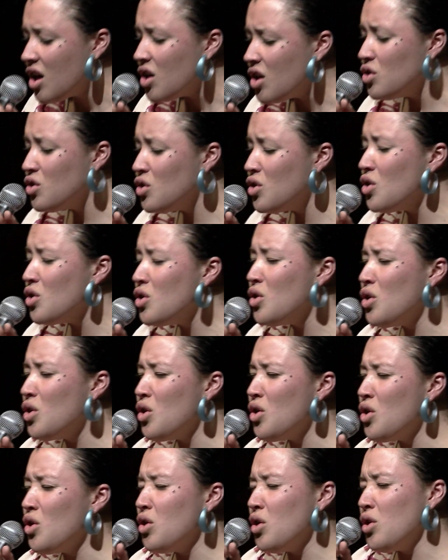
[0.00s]

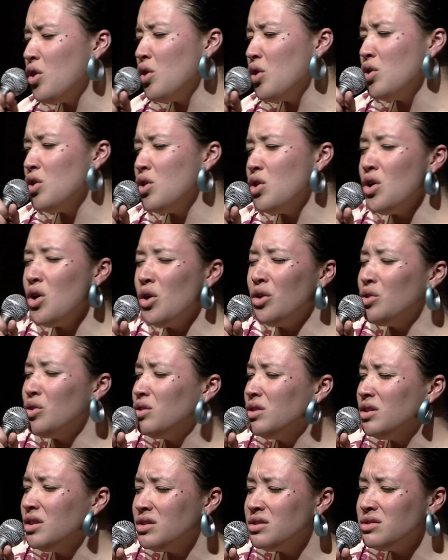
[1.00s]
Ooh,
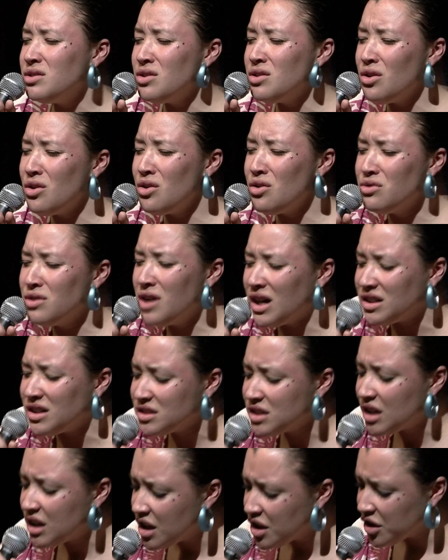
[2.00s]
ooh,
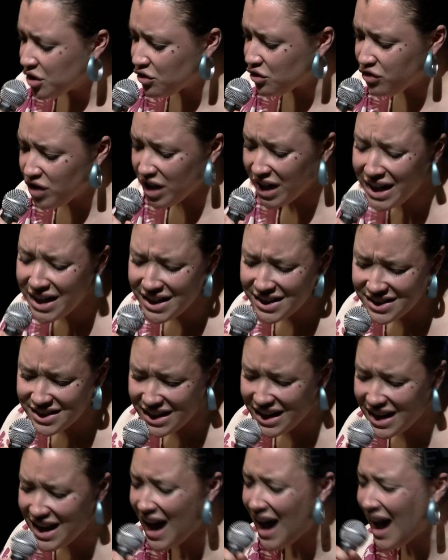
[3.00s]
the
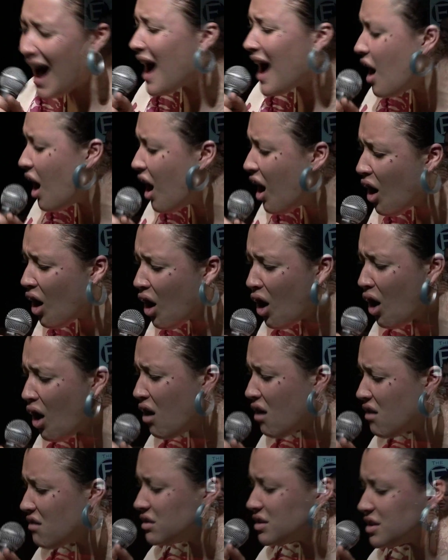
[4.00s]
reason I
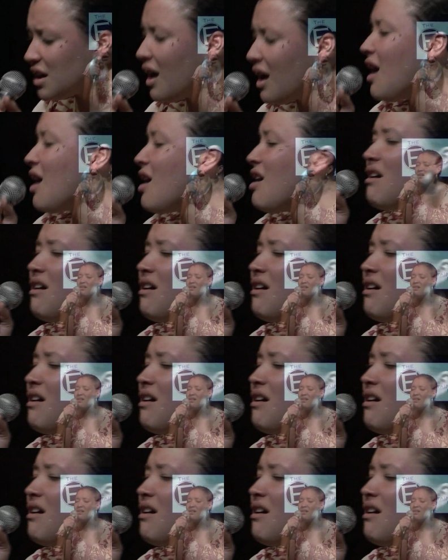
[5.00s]
hold. on,